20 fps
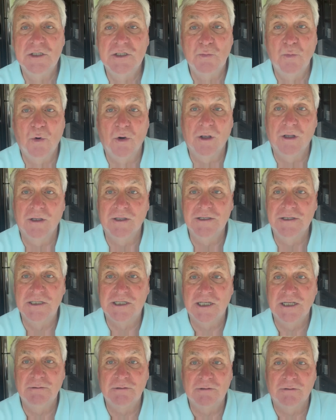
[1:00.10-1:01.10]
spoiled and
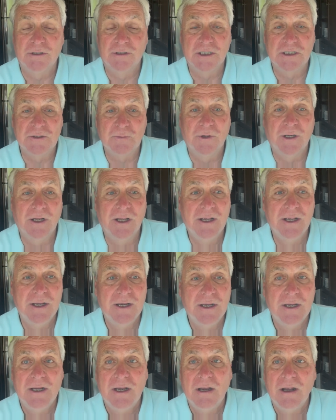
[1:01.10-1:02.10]
sleeps with us.
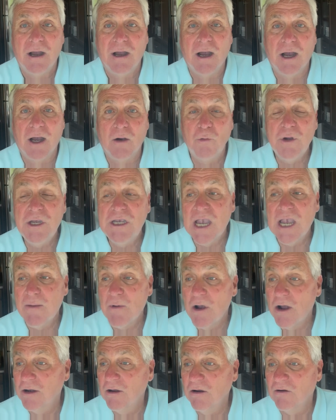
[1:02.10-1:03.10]
But we came
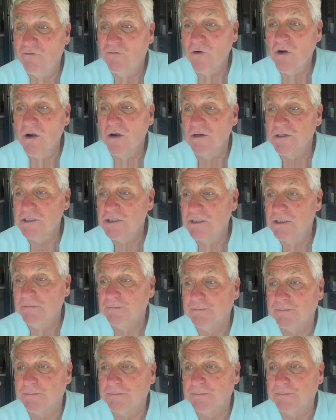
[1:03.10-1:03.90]
out here first